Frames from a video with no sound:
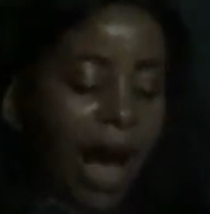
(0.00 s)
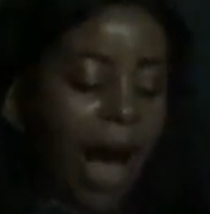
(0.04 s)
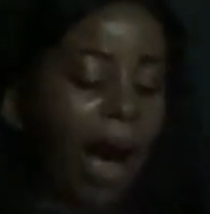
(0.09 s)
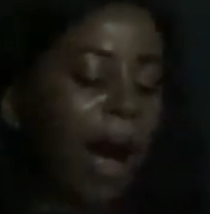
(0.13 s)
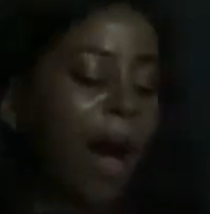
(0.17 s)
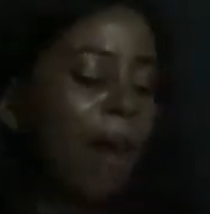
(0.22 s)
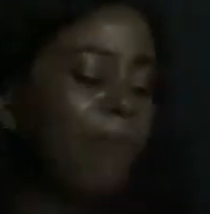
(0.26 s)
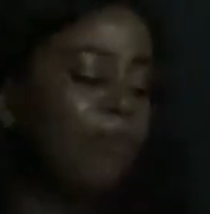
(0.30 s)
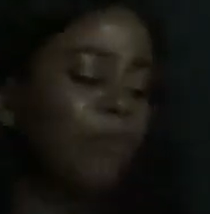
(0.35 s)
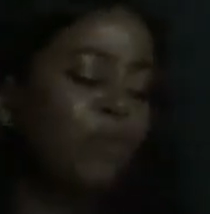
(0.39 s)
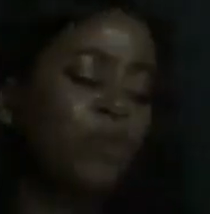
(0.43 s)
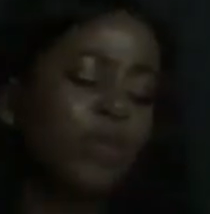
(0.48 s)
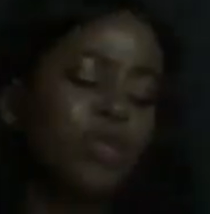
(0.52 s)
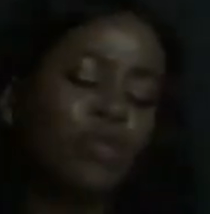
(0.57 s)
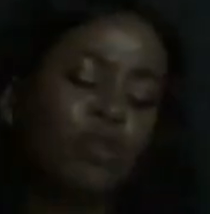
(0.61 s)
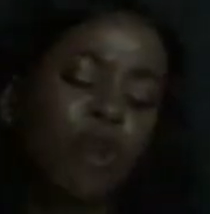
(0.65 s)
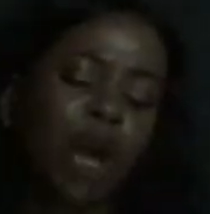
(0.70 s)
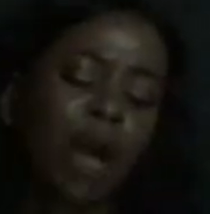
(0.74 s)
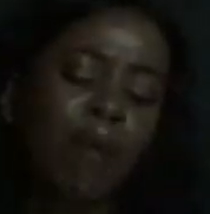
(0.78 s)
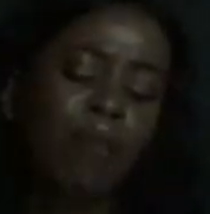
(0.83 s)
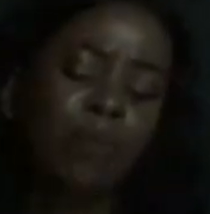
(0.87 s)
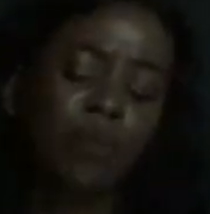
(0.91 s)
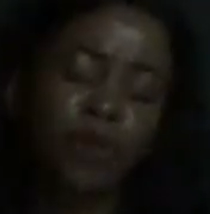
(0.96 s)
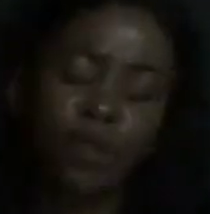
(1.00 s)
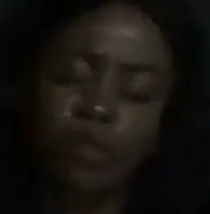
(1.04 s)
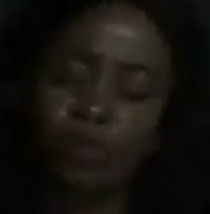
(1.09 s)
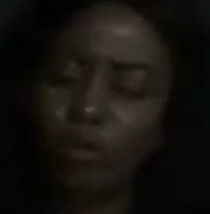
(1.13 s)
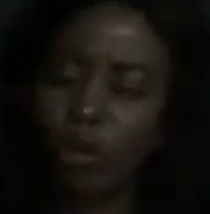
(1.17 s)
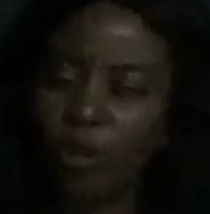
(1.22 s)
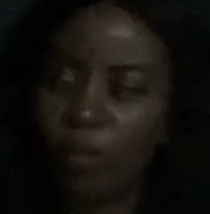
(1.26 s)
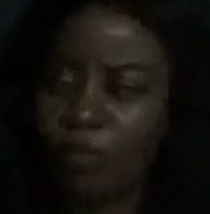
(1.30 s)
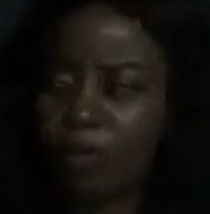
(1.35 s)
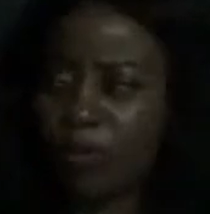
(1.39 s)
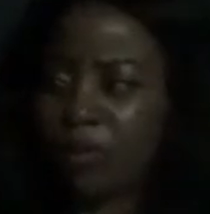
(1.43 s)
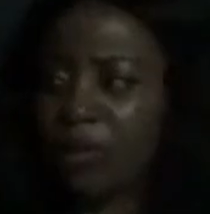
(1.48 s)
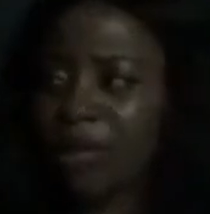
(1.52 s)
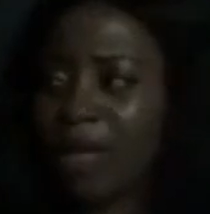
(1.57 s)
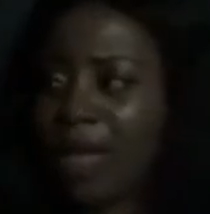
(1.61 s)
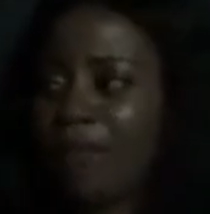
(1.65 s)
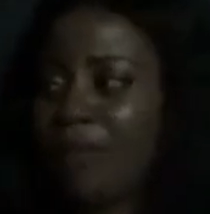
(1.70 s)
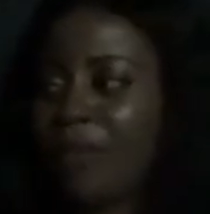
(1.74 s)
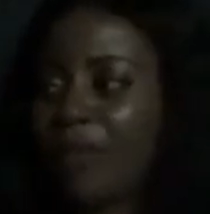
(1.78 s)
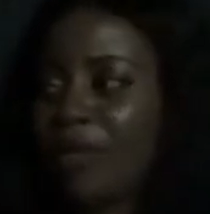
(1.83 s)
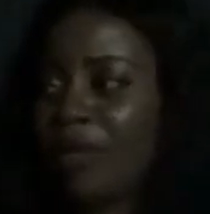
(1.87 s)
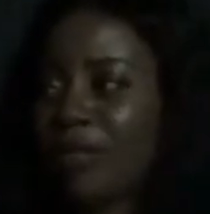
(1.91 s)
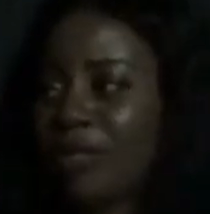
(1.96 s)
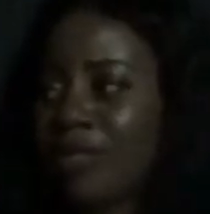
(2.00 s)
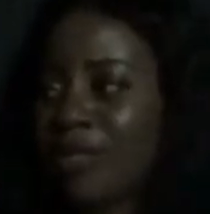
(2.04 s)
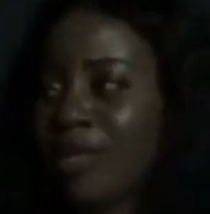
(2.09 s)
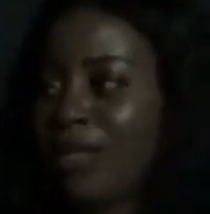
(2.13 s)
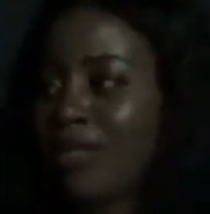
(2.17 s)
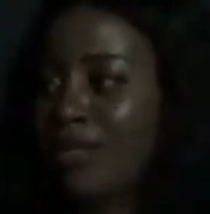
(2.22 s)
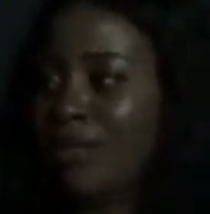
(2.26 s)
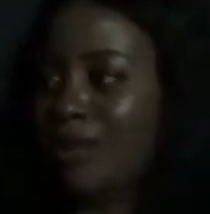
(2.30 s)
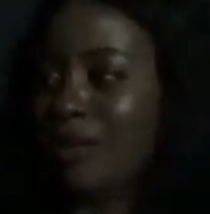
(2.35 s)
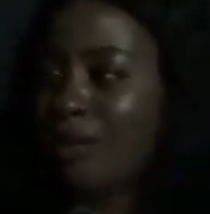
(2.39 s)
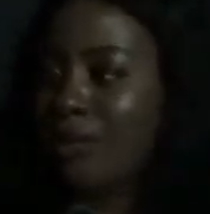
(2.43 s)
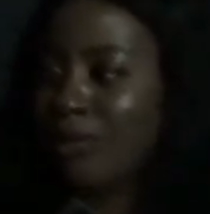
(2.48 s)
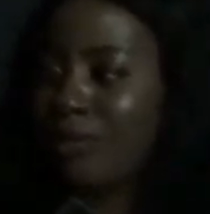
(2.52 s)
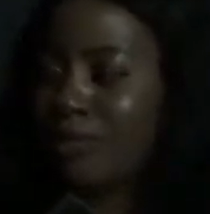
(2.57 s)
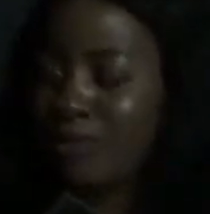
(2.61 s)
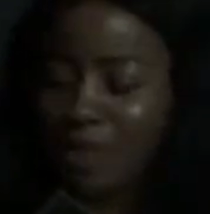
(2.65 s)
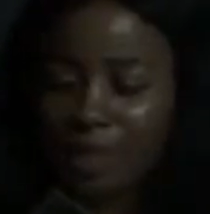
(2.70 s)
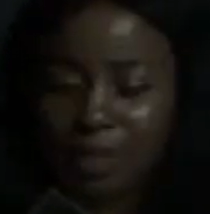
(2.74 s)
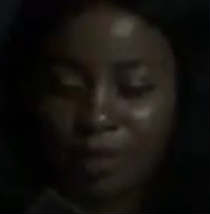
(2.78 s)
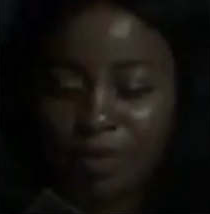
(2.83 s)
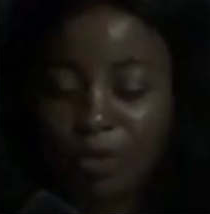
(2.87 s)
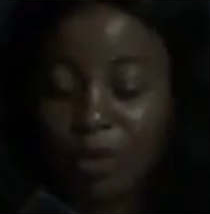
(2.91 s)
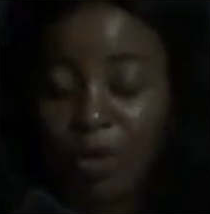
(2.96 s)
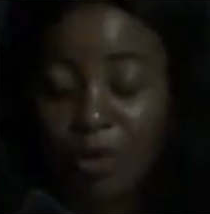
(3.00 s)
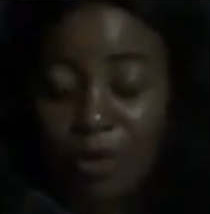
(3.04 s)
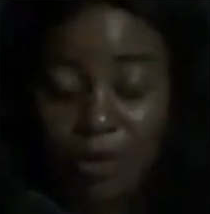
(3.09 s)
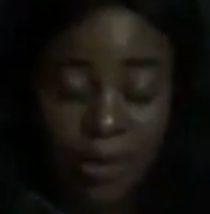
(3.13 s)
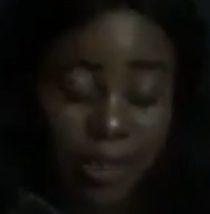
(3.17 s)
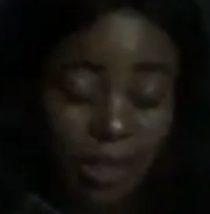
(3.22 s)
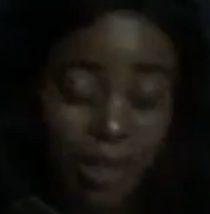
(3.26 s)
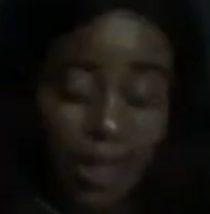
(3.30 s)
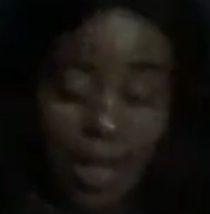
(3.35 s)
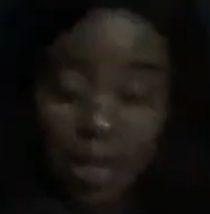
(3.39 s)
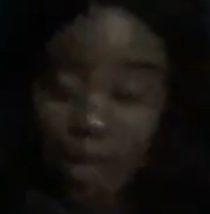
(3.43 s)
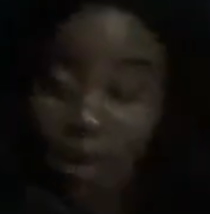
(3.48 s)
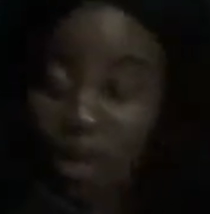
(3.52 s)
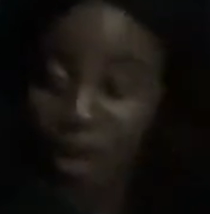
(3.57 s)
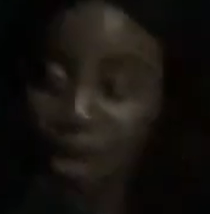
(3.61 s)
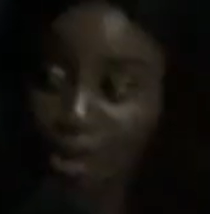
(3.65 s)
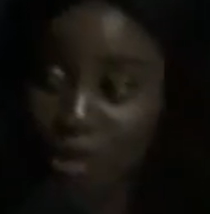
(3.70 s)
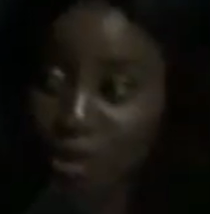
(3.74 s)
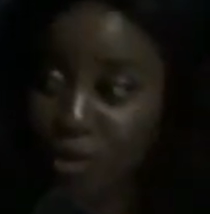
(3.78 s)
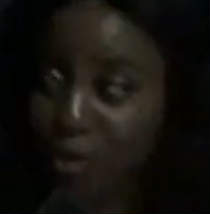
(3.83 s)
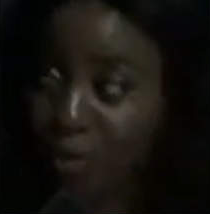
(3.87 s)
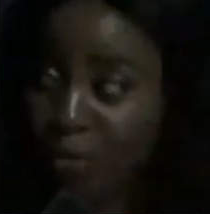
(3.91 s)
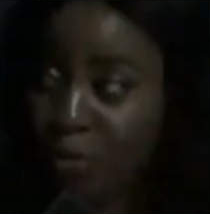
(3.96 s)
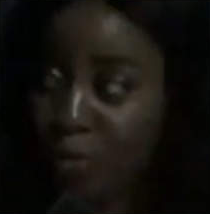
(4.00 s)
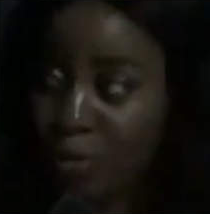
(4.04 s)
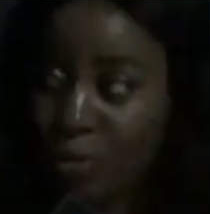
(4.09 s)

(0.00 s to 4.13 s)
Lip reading: I'm going to come to that, because there's currently an issue